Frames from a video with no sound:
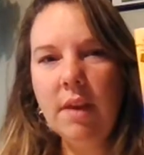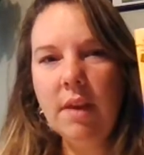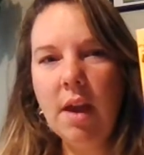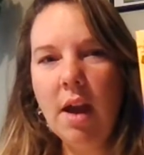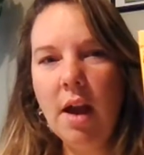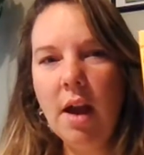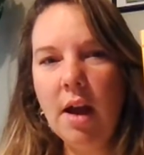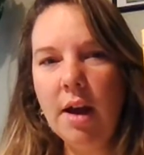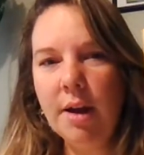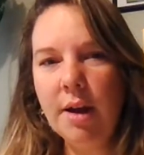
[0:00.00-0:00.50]

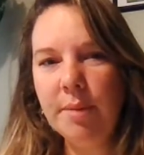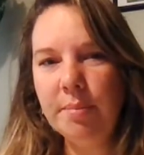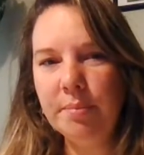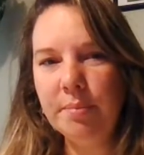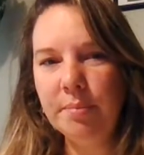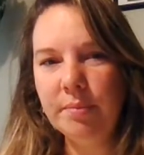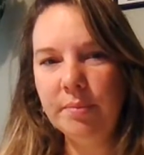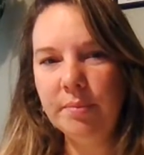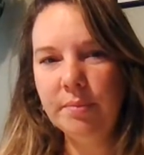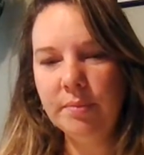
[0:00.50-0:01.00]

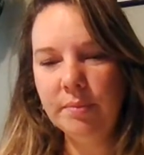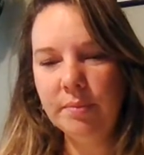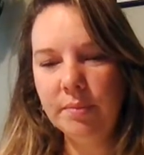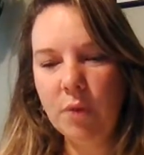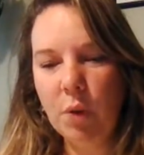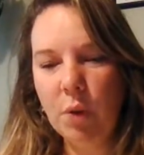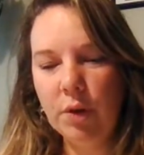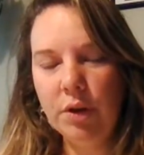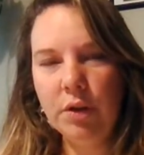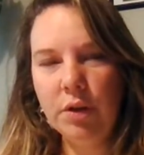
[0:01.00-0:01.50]

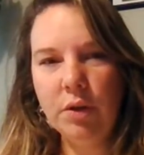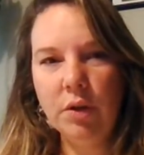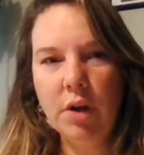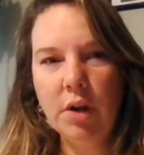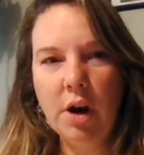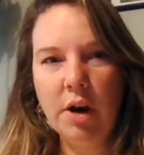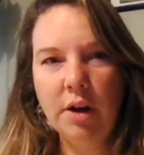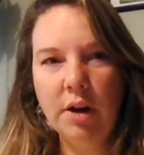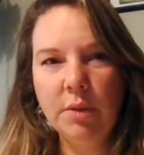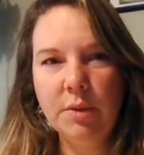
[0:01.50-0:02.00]
Oracle
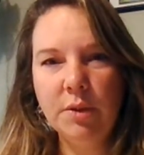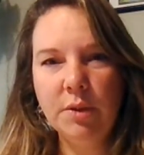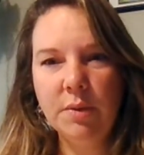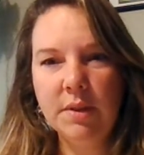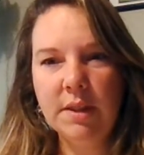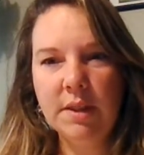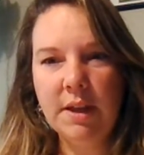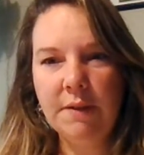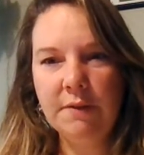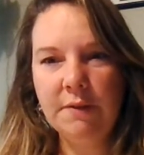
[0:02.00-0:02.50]
card, which
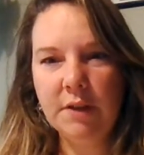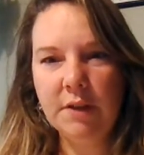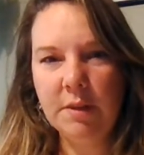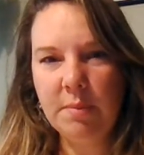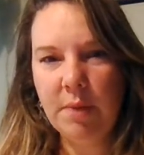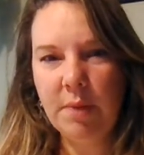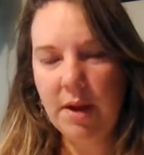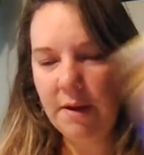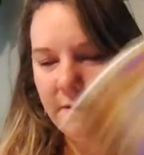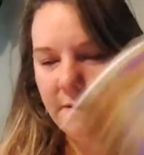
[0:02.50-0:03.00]
was gifted
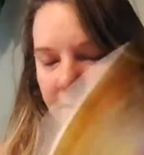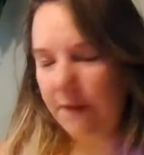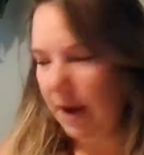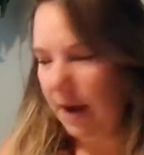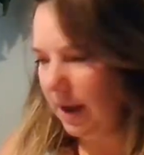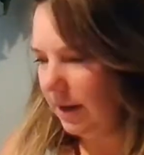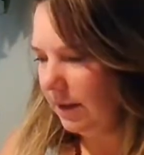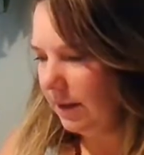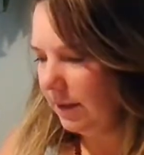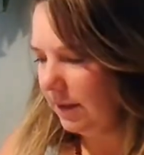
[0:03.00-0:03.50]
by a
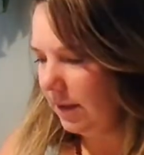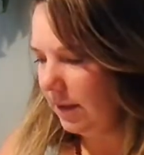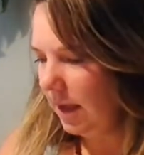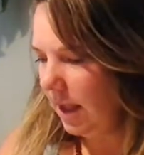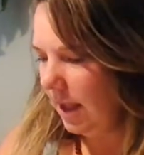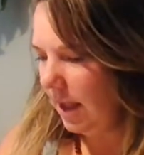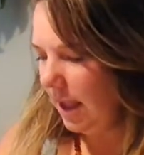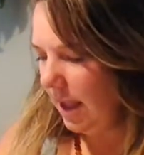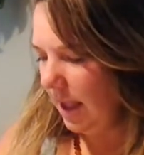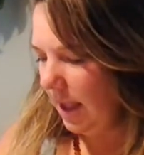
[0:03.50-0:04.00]
friend,
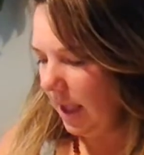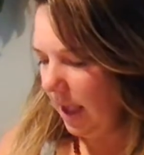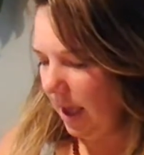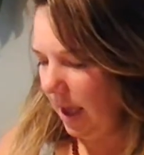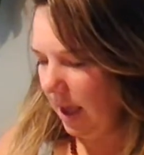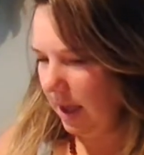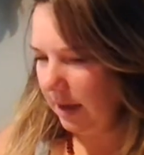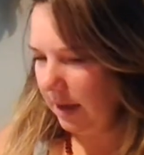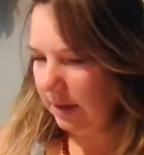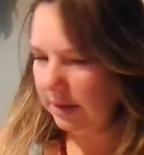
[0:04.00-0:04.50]

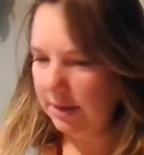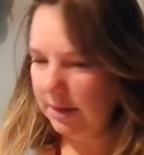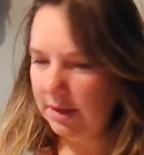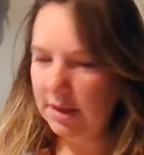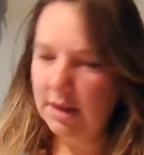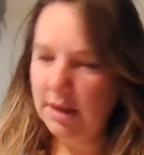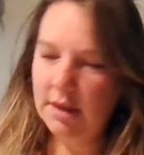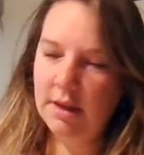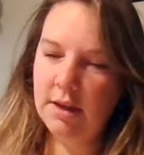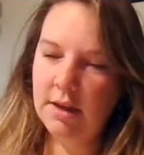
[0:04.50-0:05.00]
and
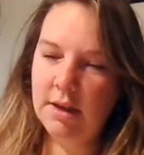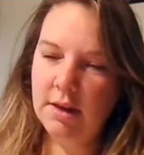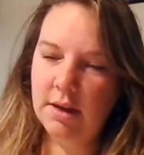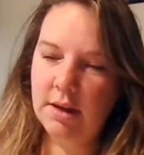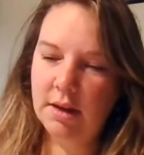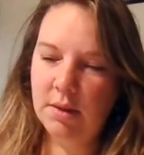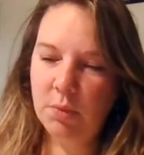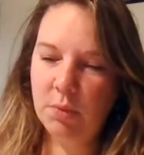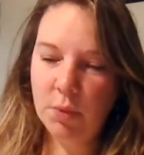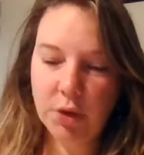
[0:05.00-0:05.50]

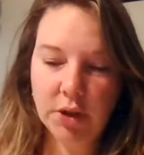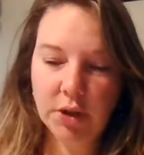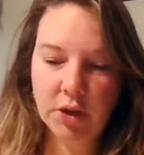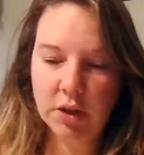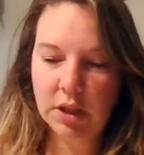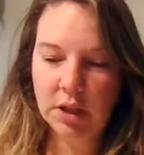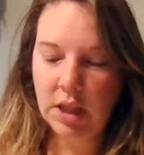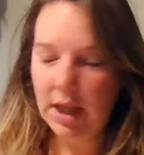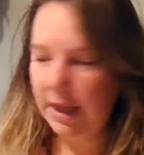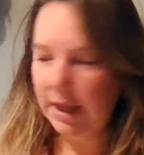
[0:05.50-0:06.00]
the Work
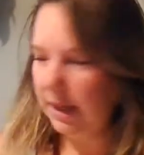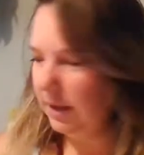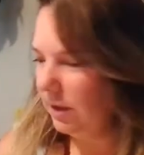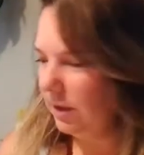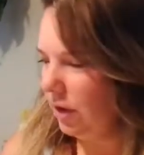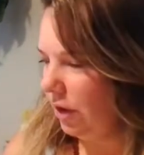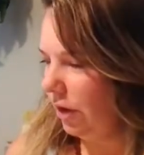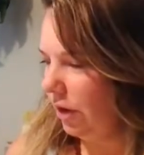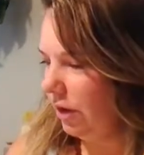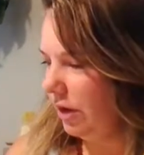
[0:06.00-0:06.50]
Your Light
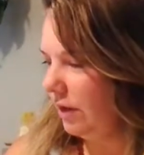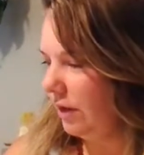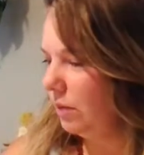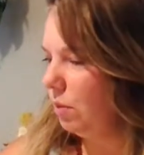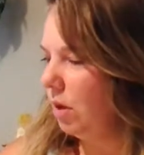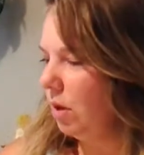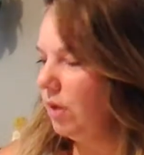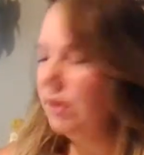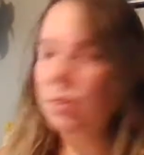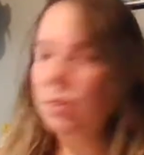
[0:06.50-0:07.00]
card, as
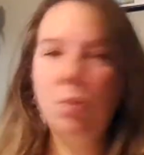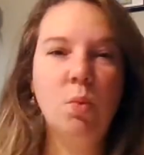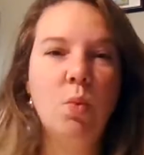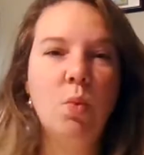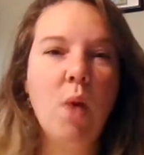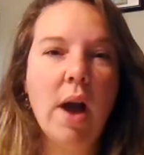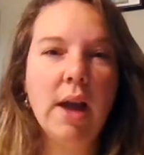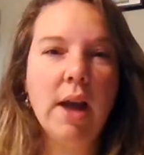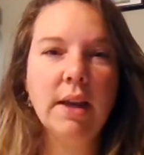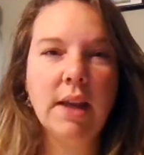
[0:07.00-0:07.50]
well as
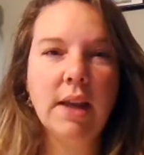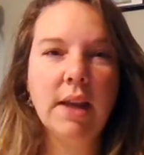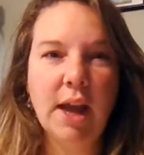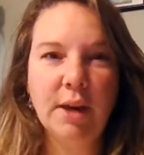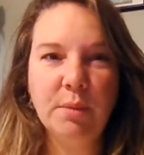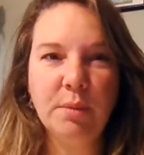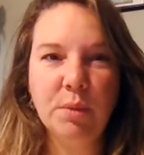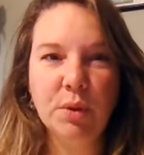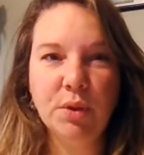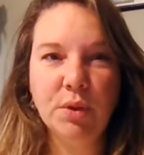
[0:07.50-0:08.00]
one
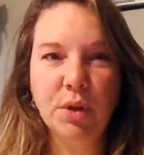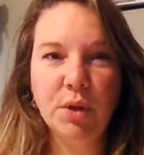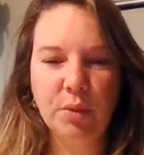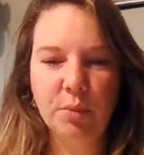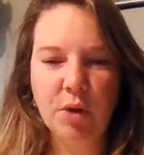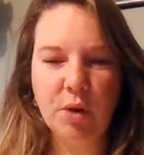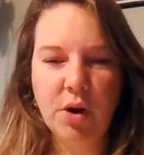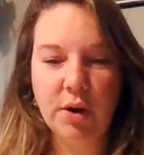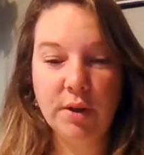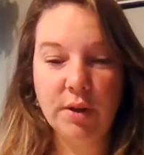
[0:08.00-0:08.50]
Animal Tome
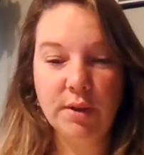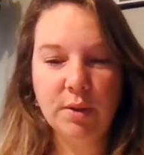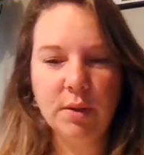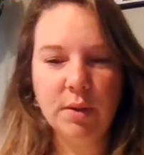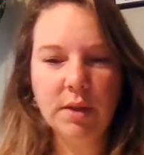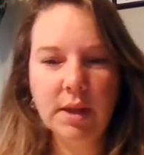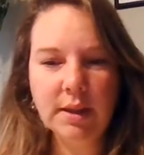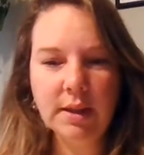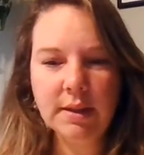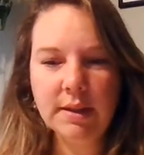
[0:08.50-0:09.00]
card. So
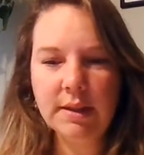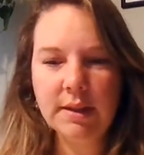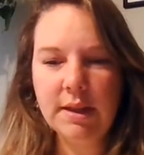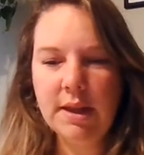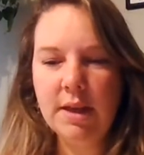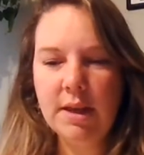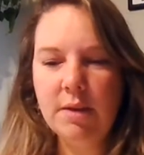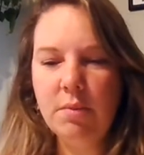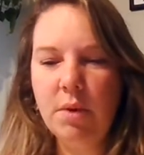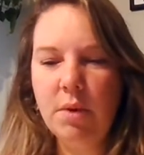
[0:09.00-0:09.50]
let's
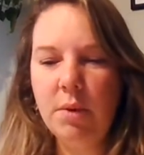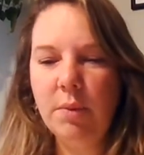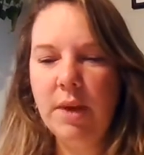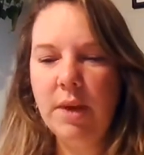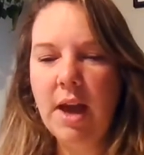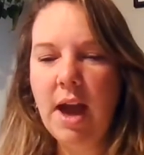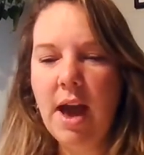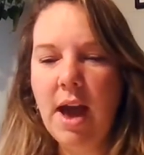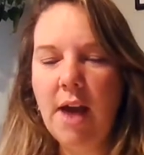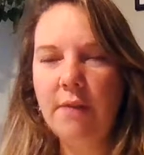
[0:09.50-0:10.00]
see what we
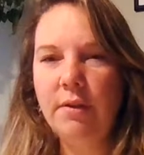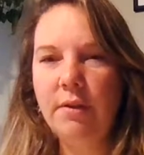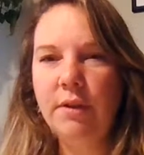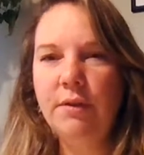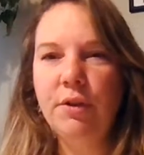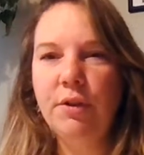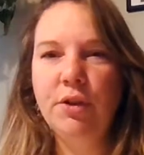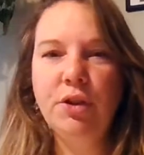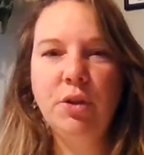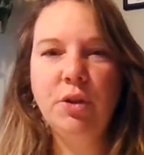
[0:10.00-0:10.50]
have. And if
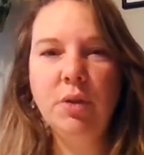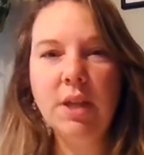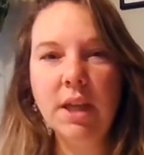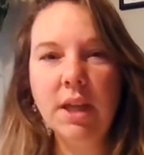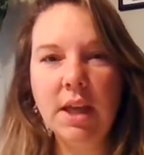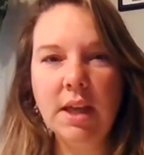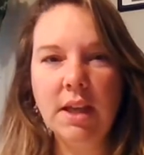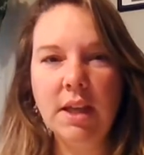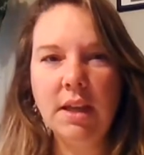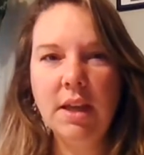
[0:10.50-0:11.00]
you're tuning
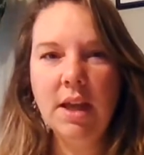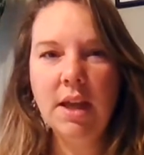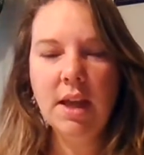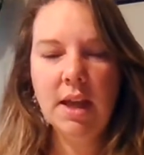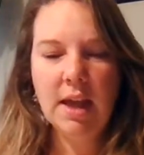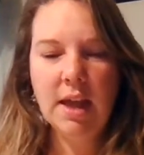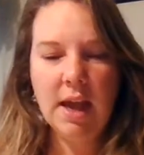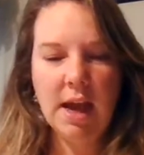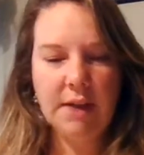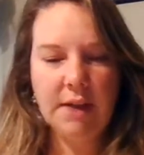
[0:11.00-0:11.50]
in
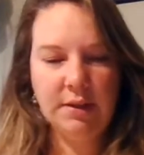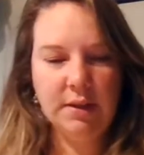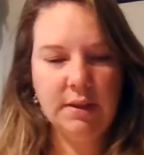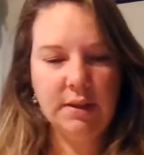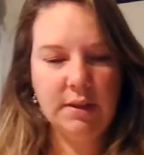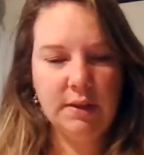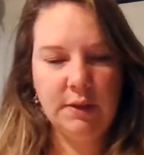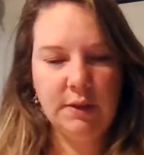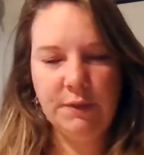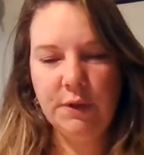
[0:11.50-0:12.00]
and this
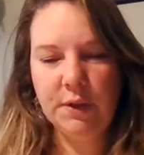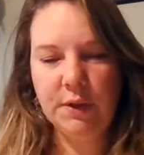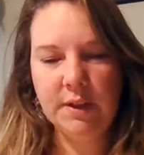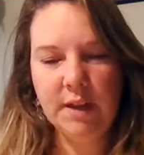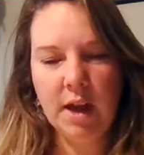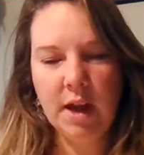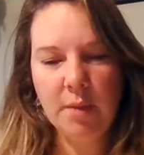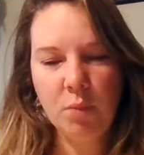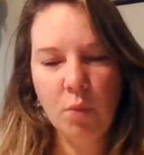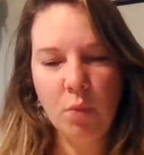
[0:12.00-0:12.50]
is your first
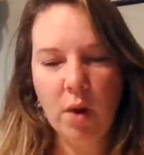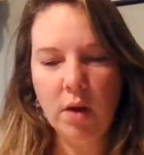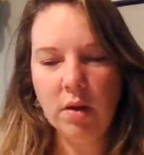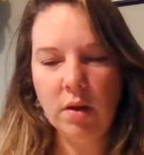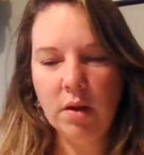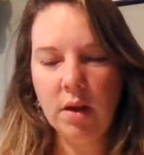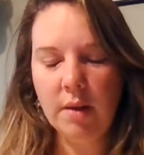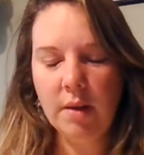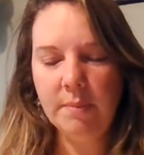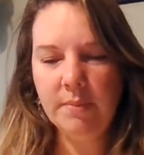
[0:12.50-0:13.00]
time,
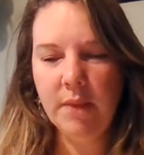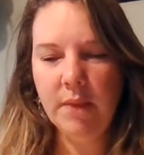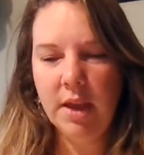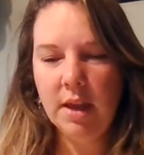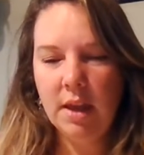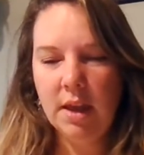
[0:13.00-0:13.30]
welcome.